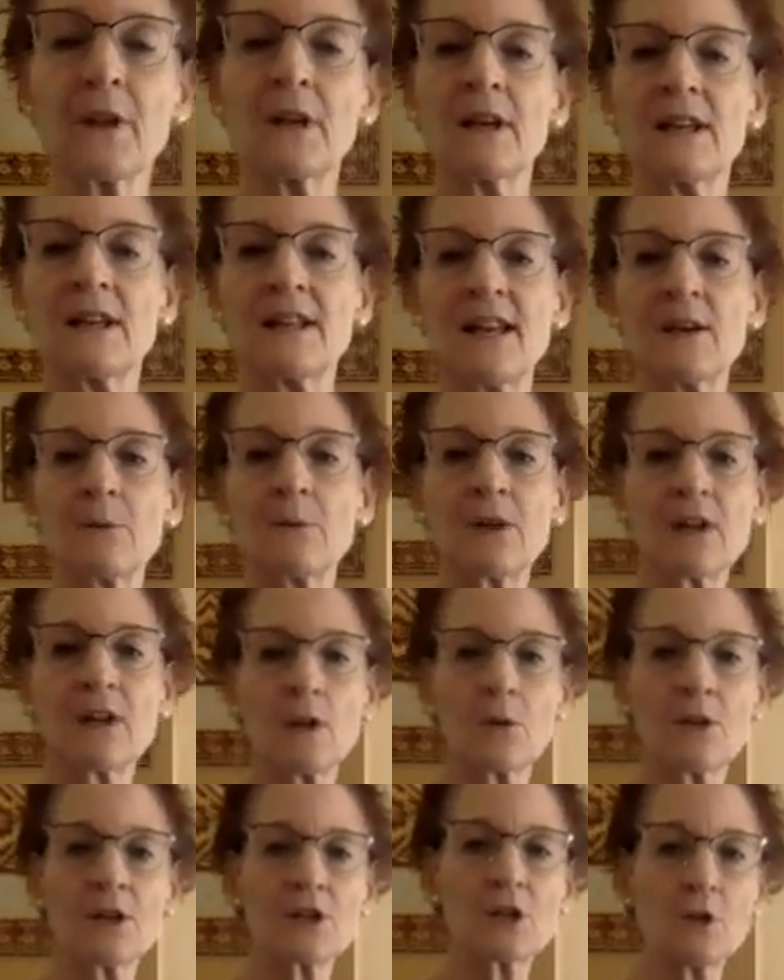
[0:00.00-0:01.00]
And then we
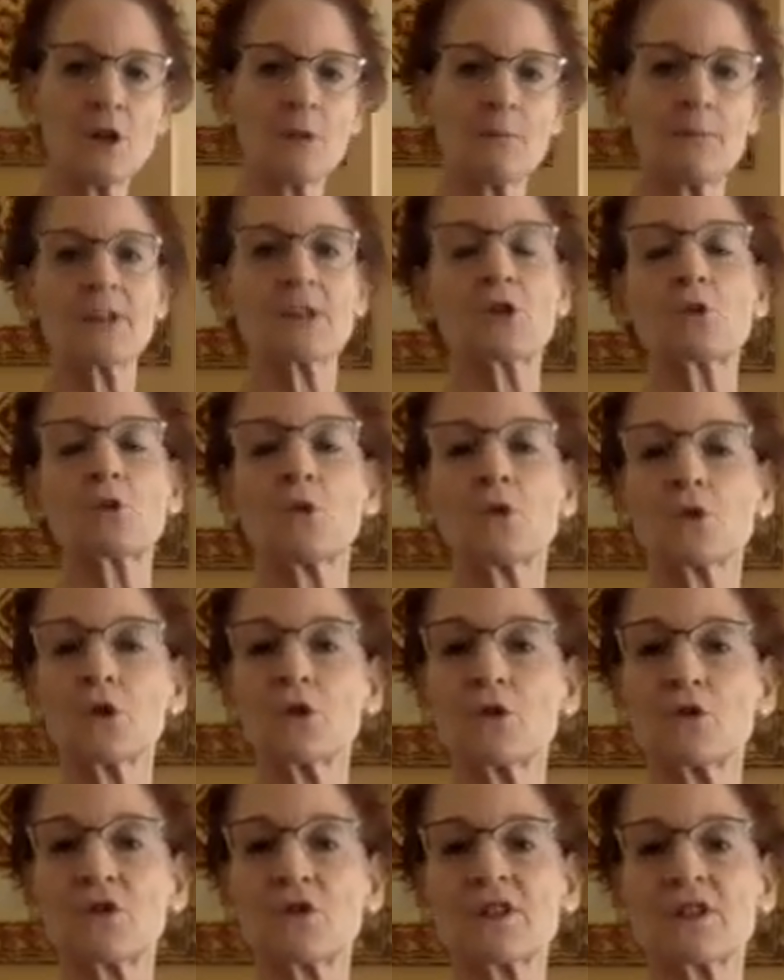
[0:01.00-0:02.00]
go into habitual
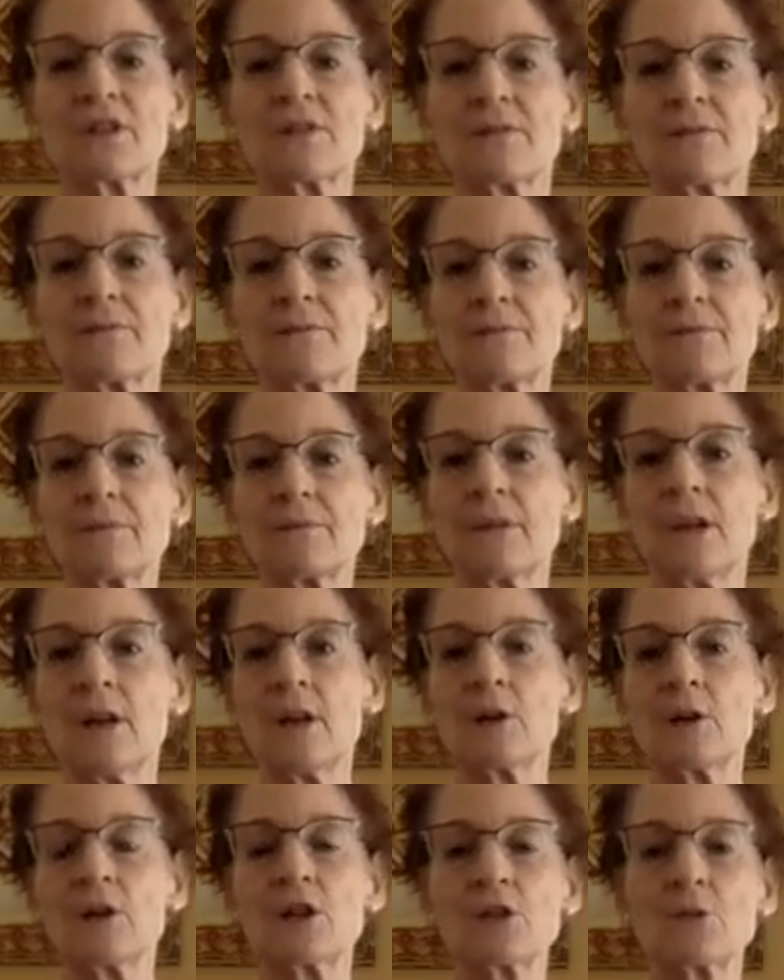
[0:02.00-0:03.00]
use.
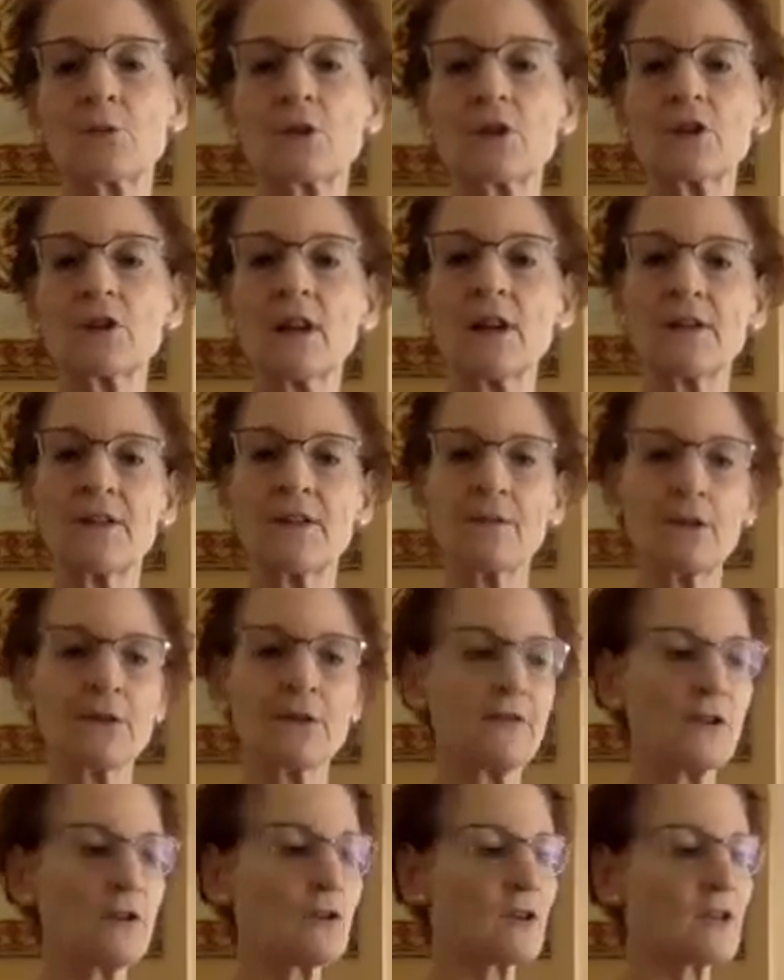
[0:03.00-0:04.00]
Because we're
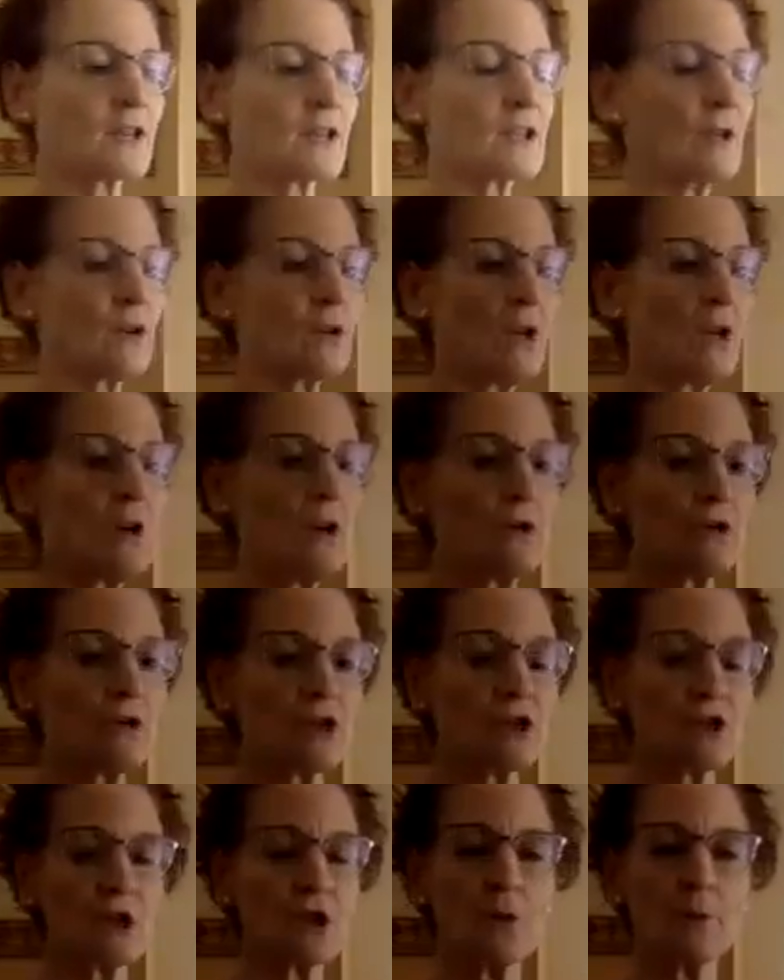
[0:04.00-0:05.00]
focused on, oh,
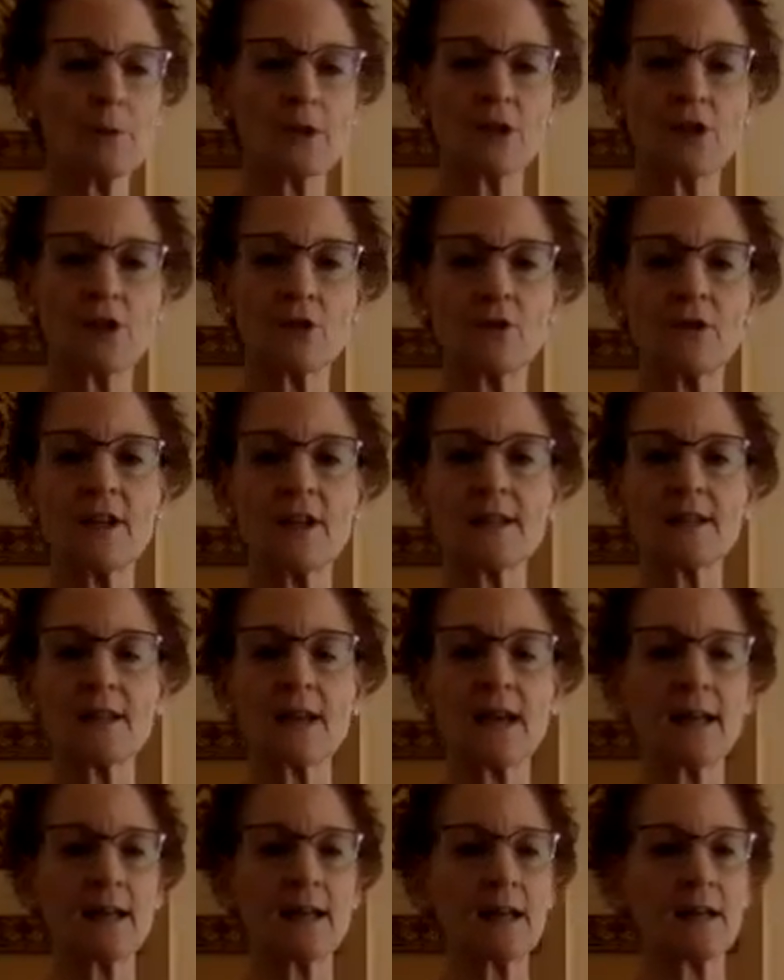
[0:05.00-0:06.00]
she told me to do this,
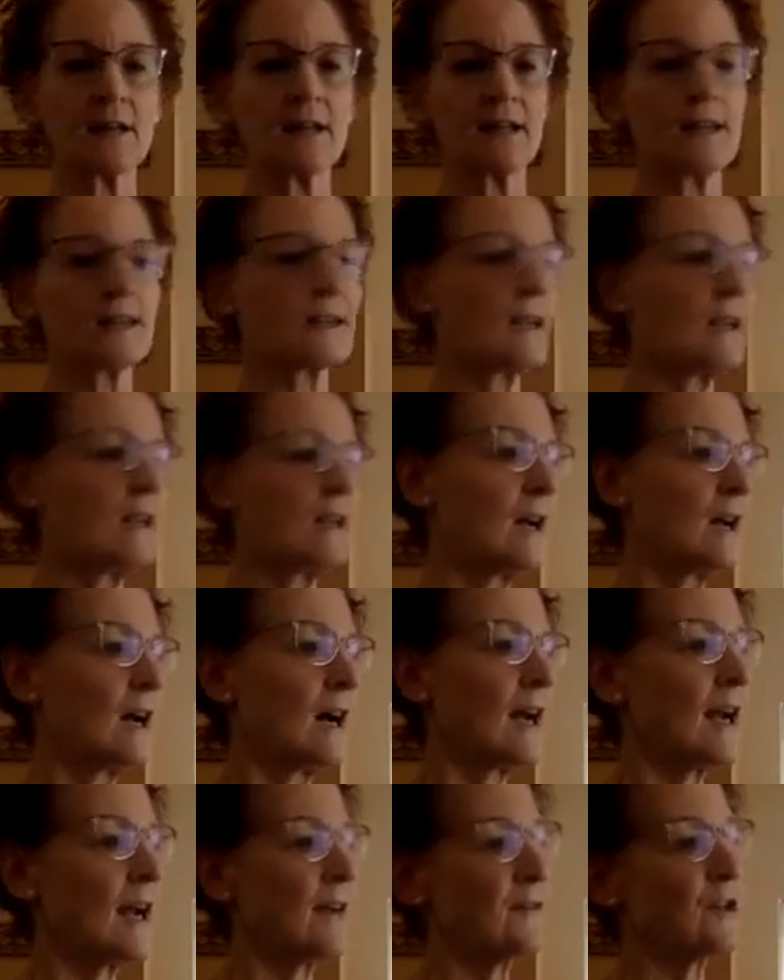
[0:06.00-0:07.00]
I got this,
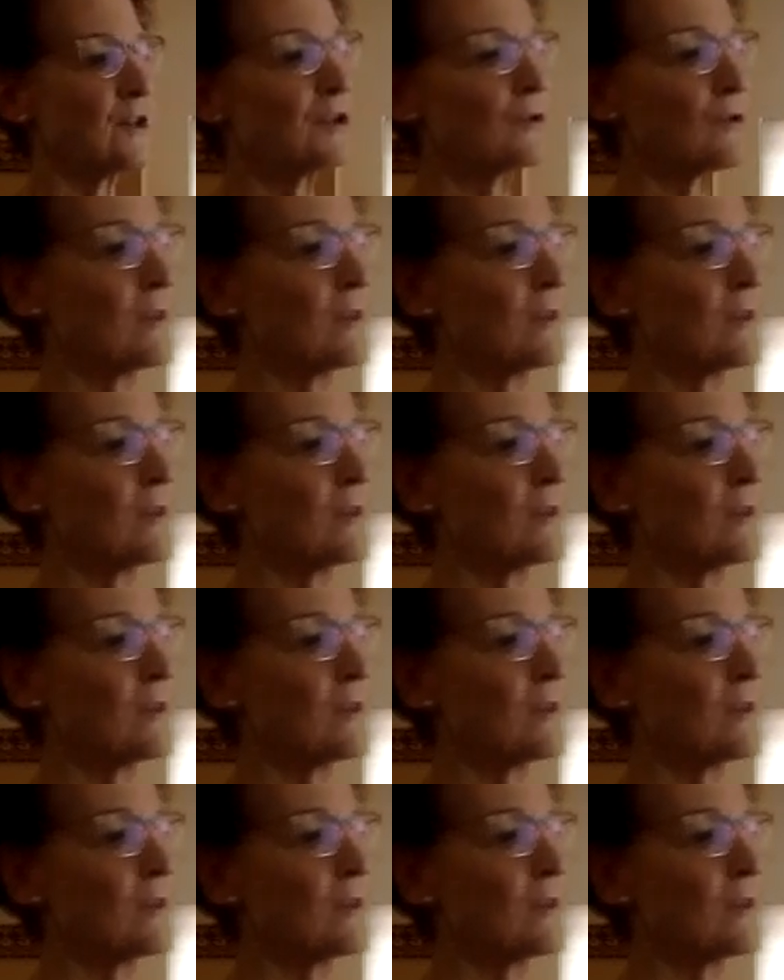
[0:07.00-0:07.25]
I have to do